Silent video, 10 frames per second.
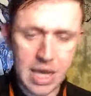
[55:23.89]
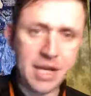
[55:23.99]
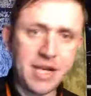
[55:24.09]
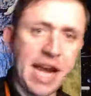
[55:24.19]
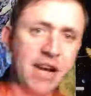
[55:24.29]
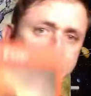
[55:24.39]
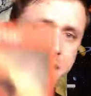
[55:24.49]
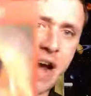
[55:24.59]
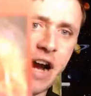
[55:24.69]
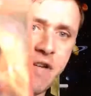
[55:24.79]
Nine of
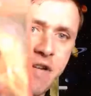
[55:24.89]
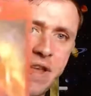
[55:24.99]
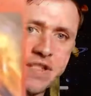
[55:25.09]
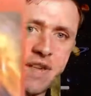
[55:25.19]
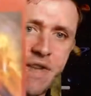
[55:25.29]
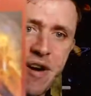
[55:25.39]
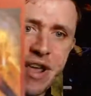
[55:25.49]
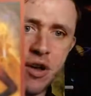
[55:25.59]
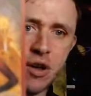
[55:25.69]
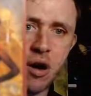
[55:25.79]
Fire. This is a very
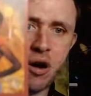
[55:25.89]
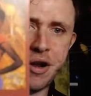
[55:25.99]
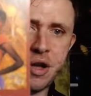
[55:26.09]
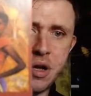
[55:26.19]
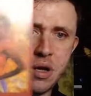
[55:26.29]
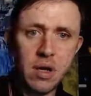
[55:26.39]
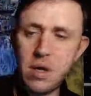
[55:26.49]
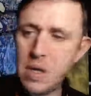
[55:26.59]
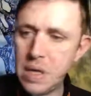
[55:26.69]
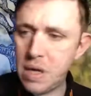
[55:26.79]
good card.
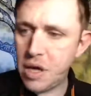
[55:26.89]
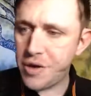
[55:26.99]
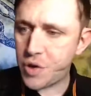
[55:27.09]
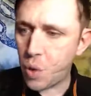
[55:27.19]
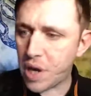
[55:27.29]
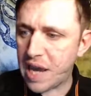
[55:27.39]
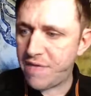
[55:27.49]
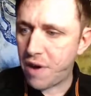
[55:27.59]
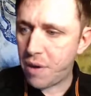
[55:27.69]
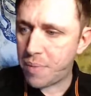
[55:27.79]
Don't
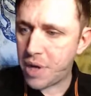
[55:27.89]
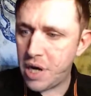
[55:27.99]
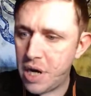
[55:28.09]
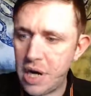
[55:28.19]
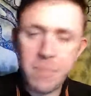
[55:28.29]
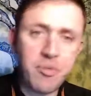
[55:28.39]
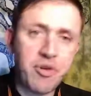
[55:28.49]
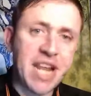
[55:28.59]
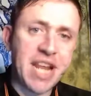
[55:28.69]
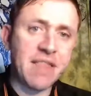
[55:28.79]
give up.
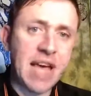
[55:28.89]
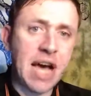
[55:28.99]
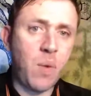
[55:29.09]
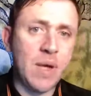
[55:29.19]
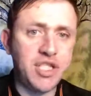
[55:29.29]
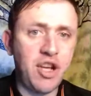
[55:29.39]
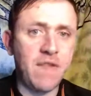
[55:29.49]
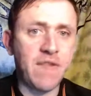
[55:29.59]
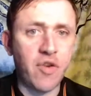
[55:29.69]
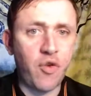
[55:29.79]
Protect that which you
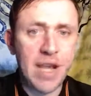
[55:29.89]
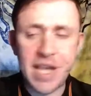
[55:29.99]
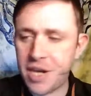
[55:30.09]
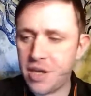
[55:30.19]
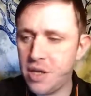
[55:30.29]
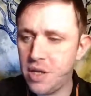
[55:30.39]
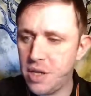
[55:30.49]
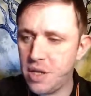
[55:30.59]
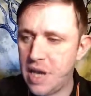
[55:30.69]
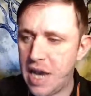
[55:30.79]
have created.
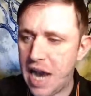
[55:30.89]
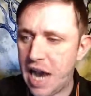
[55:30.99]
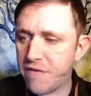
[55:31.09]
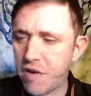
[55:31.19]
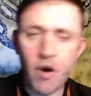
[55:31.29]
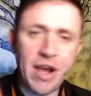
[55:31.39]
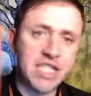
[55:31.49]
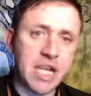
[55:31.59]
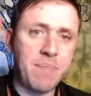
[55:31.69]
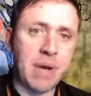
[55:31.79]
Have courage
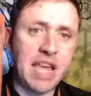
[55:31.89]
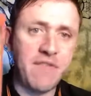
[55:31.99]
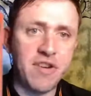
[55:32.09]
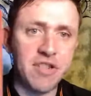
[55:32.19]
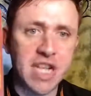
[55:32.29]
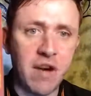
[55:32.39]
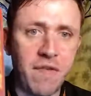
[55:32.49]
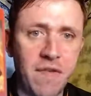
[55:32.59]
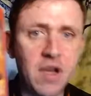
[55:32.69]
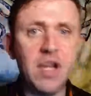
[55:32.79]
and believe in
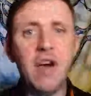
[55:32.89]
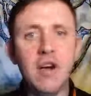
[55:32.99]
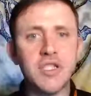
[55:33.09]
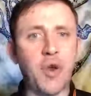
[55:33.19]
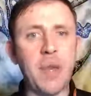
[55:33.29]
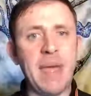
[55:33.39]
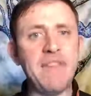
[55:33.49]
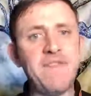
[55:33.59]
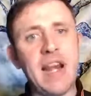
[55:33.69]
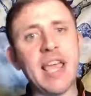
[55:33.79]
yourself. So you
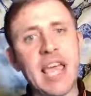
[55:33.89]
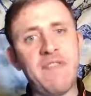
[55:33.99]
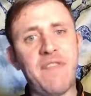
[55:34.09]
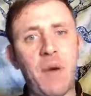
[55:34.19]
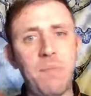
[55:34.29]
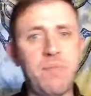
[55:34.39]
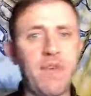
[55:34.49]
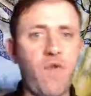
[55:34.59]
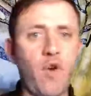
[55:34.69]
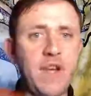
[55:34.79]
might feel like giving up
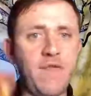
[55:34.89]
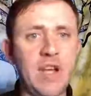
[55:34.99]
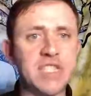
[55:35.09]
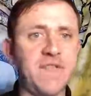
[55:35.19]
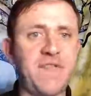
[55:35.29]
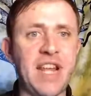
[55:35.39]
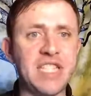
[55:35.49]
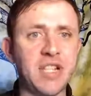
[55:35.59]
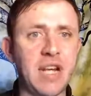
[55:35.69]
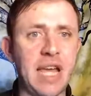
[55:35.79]
before you've reached the
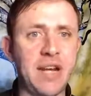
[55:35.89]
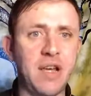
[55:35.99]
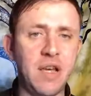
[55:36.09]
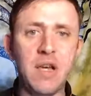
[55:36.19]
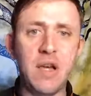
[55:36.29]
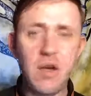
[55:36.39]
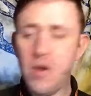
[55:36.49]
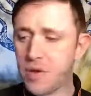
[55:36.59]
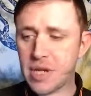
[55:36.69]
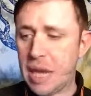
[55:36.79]
finishing line.
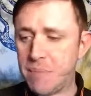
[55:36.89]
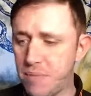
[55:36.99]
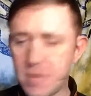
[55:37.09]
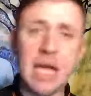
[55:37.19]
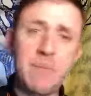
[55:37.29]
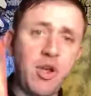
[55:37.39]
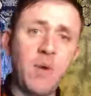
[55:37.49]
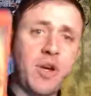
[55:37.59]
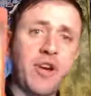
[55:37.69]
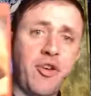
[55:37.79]
Keep doing
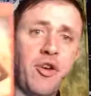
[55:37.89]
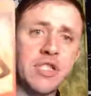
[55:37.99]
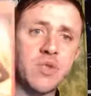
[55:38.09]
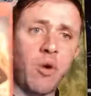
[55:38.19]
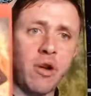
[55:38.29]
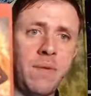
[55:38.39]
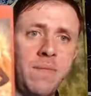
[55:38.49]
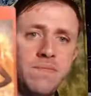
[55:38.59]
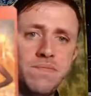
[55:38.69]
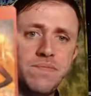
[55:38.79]
what you're doing. It's working.